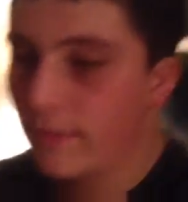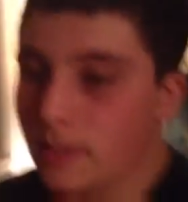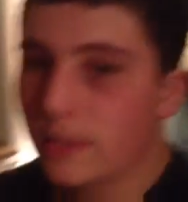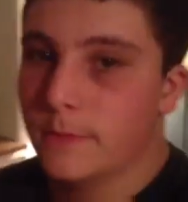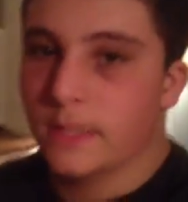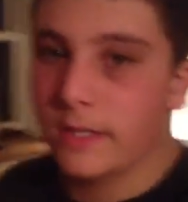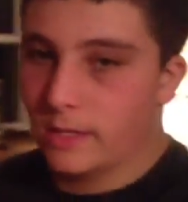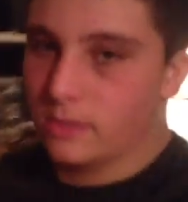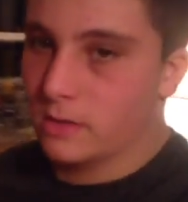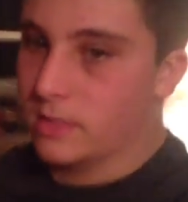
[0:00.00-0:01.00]
He's been
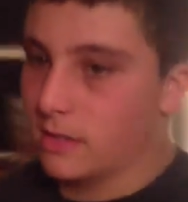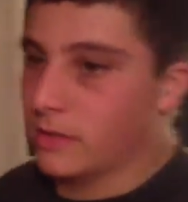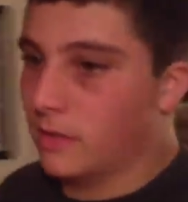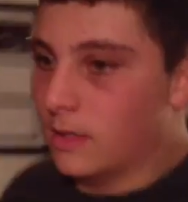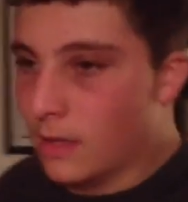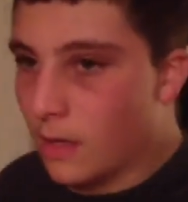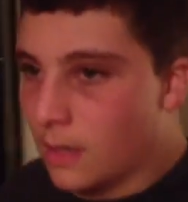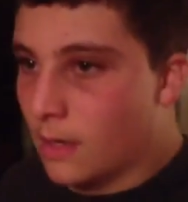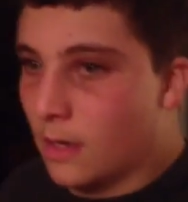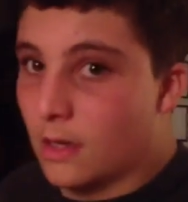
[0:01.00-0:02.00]
here since,
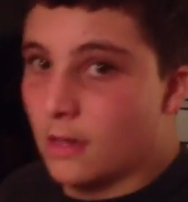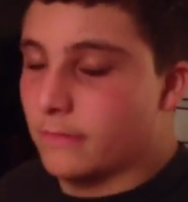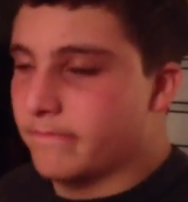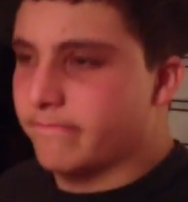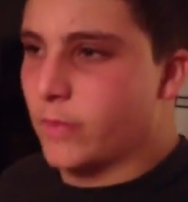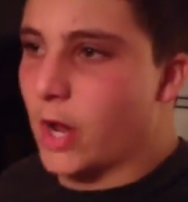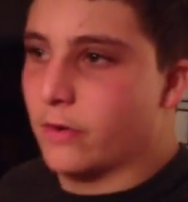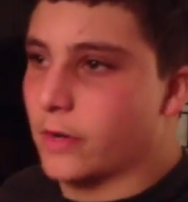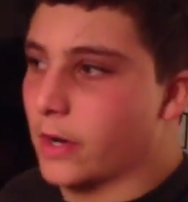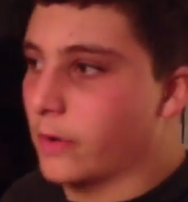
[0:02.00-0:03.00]
well, I
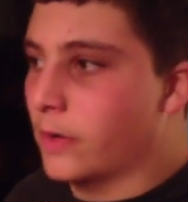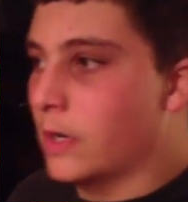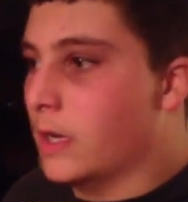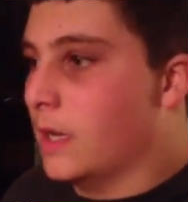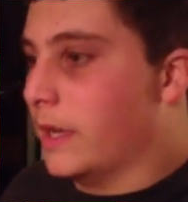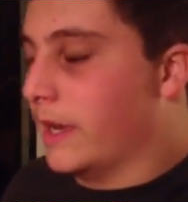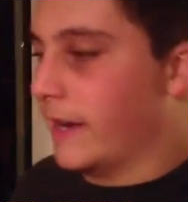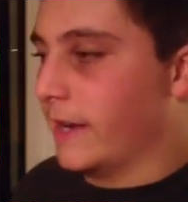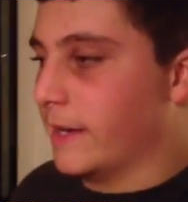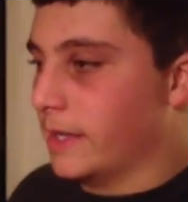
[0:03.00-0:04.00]
don't know.
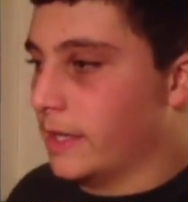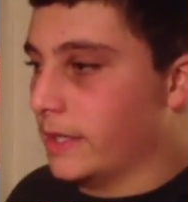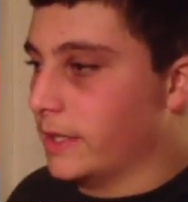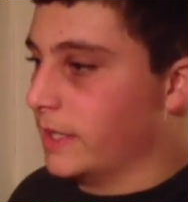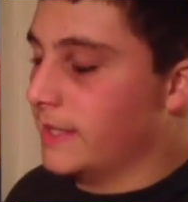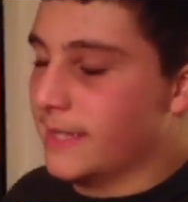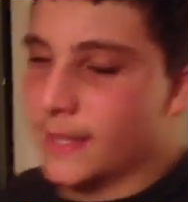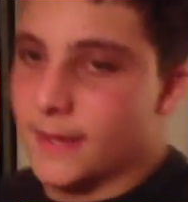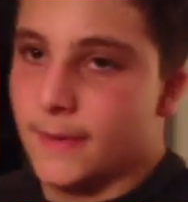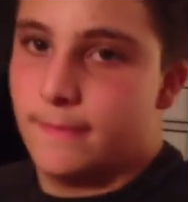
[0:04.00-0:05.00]
And, it's
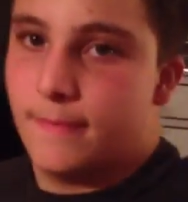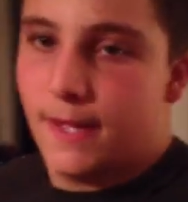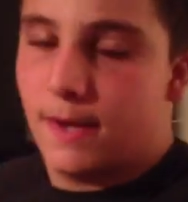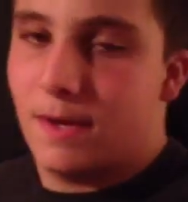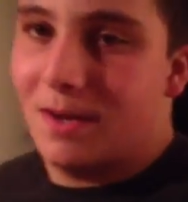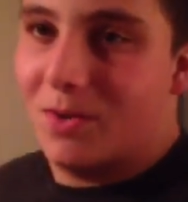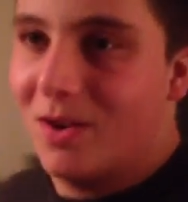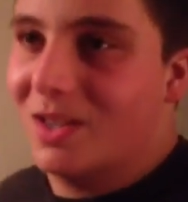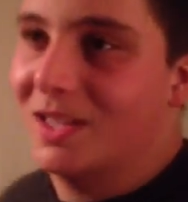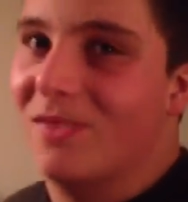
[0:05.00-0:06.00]

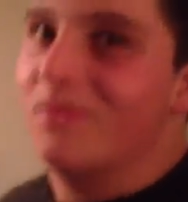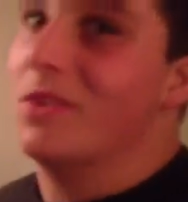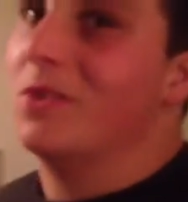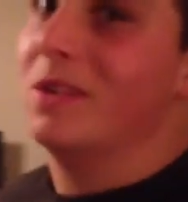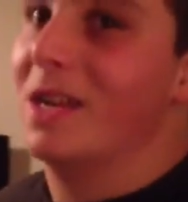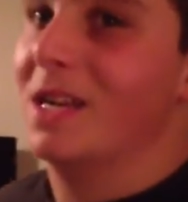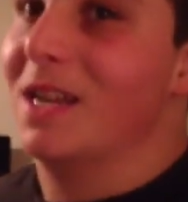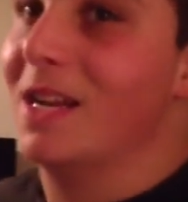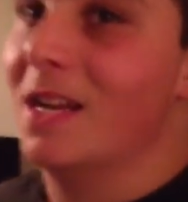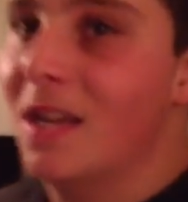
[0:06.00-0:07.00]
around 11:30 at
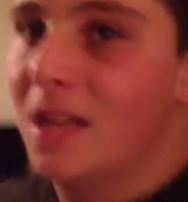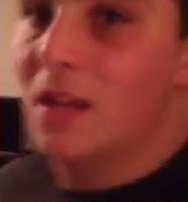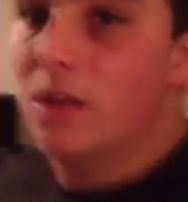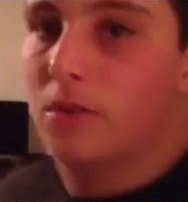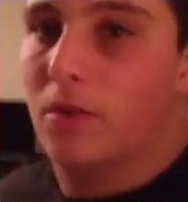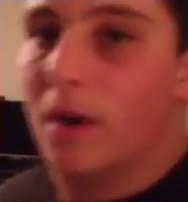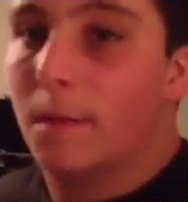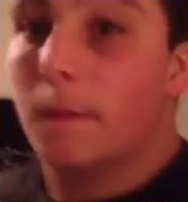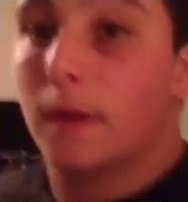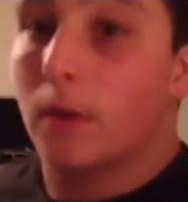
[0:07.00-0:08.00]
night. So,
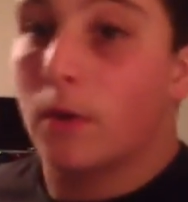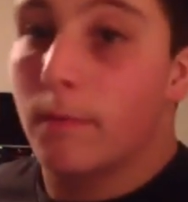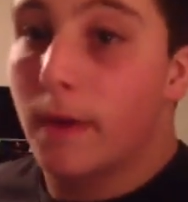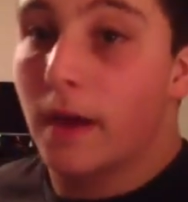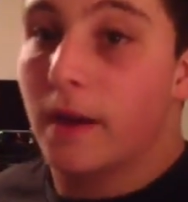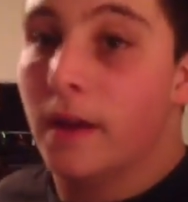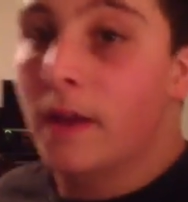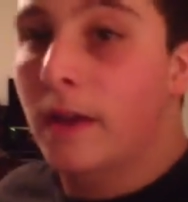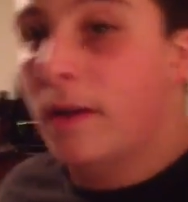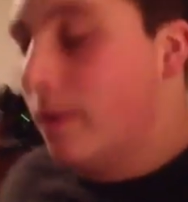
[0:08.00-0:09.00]
I'm gonna go to bed
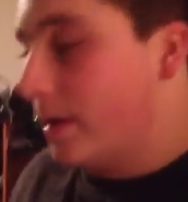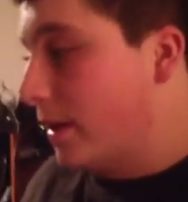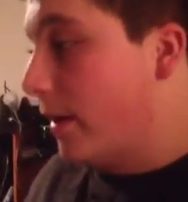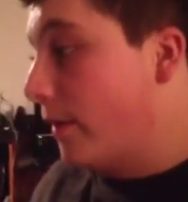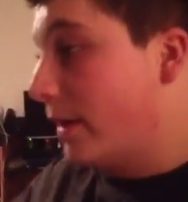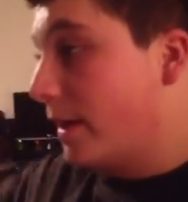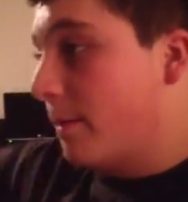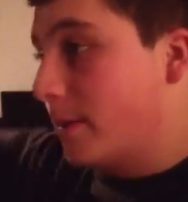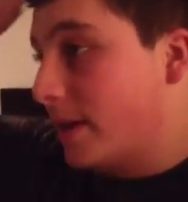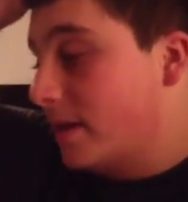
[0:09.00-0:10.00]
right now, and I'm
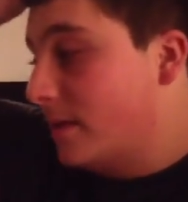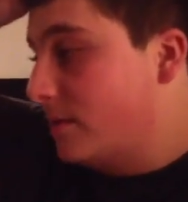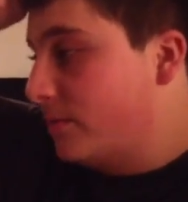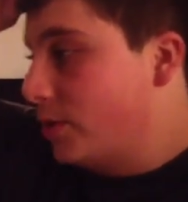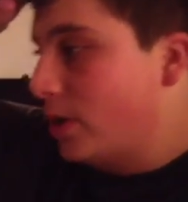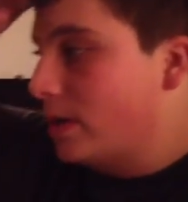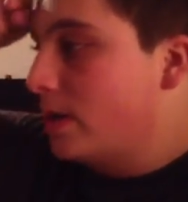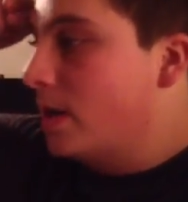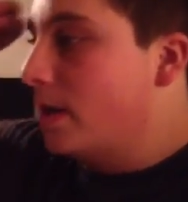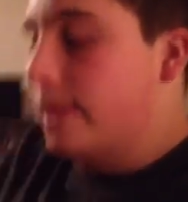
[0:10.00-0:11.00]
gonna end this vlog.
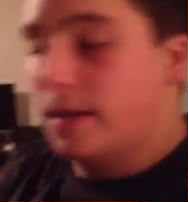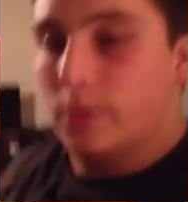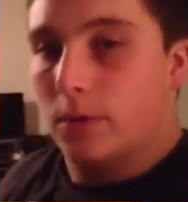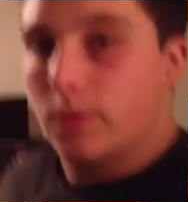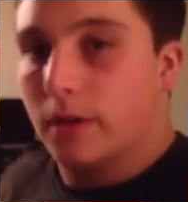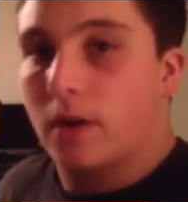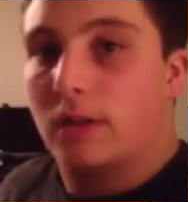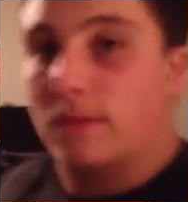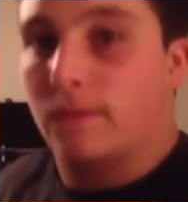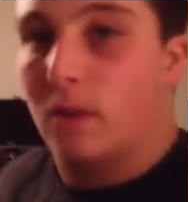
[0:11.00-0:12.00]
I think it was a really
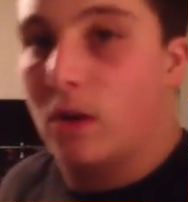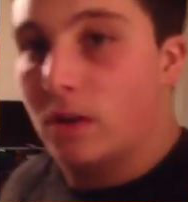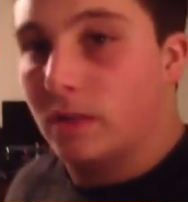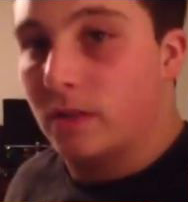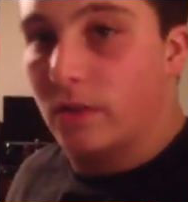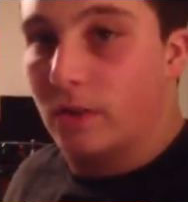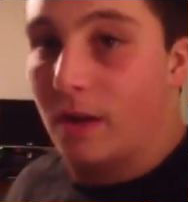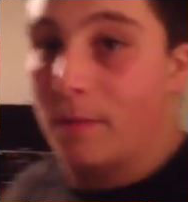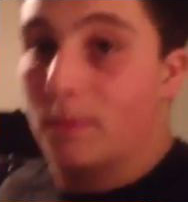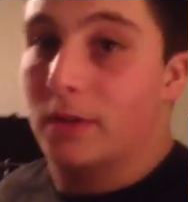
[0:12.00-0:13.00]
awesome vlog, so
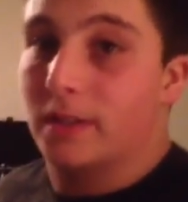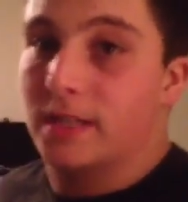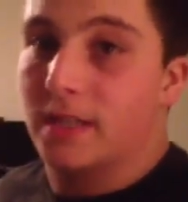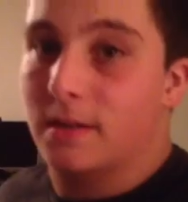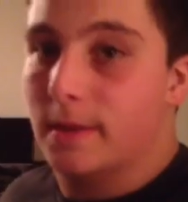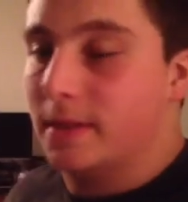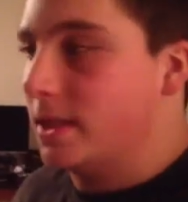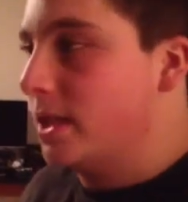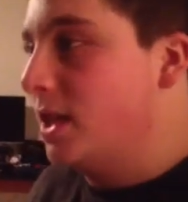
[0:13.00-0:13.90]
I'm really excited about that.